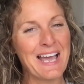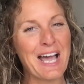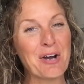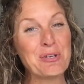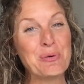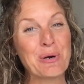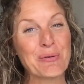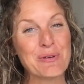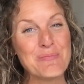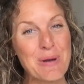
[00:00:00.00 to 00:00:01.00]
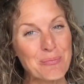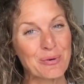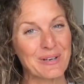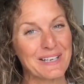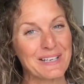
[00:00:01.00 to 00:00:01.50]

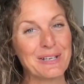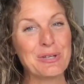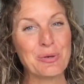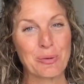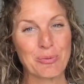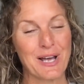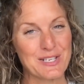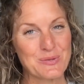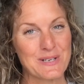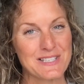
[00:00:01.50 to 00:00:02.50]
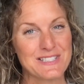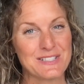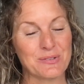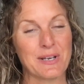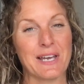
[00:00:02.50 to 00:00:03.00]
remembering your plot twist,
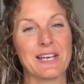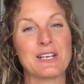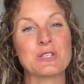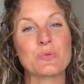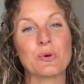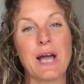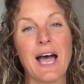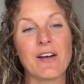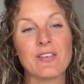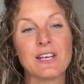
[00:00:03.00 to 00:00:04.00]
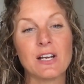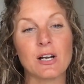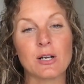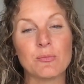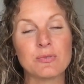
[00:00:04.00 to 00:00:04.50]
okay? Because we're having a
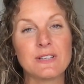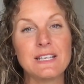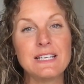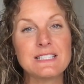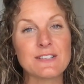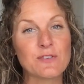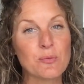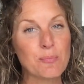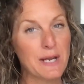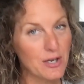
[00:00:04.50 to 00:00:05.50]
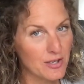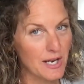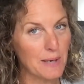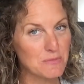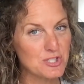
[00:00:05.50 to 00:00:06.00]
complete different
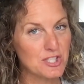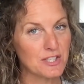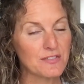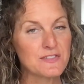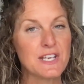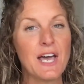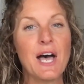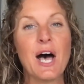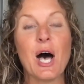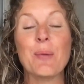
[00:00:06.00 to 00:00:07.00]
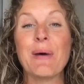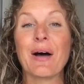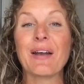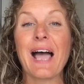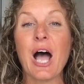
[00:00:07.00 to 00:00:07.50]
paradigm shift
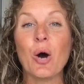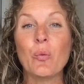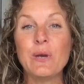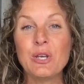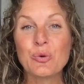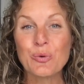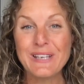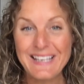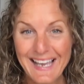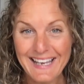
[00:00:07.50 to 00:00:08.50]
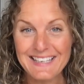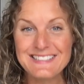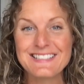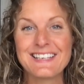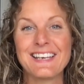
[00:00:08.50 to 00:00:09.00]
about how we create